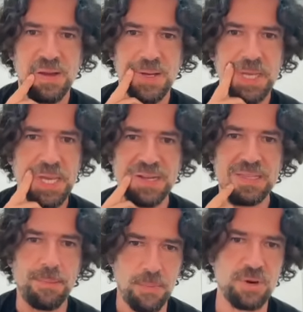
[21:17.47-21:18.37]
Here
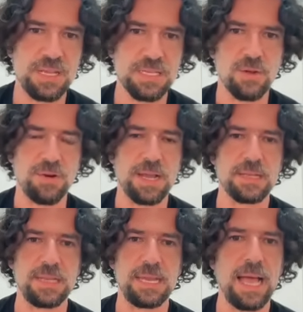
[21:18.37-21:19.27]
the memory is
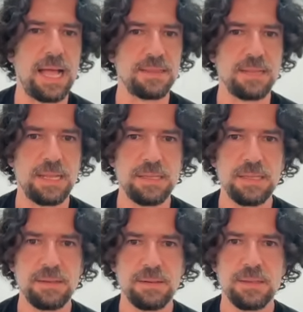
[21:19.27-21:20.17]
correctly handled,
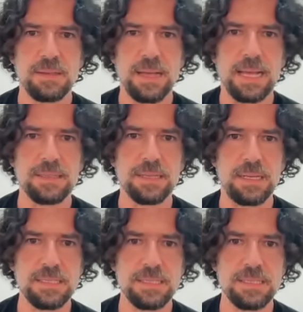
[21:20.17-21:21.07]
at
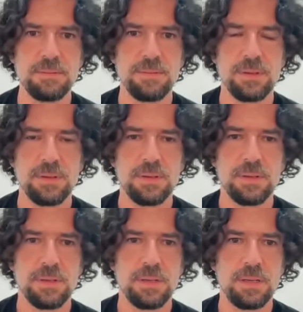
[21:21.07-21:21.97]
least,
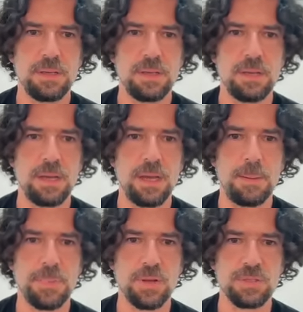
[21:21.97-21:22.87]

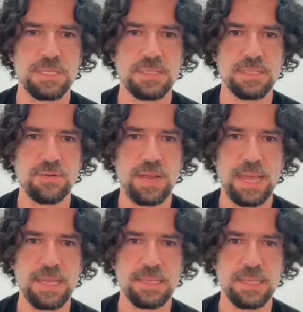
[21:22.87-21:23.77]
because it's
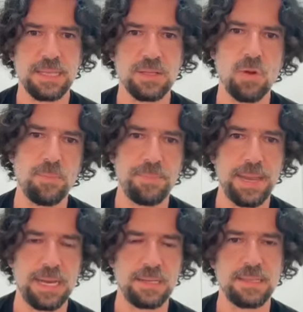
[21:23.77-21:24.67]
create and then
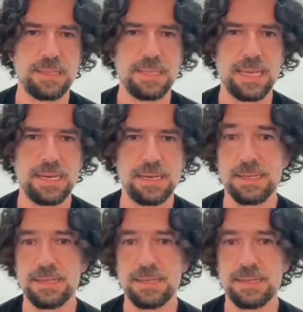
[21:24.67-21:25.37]
compared and then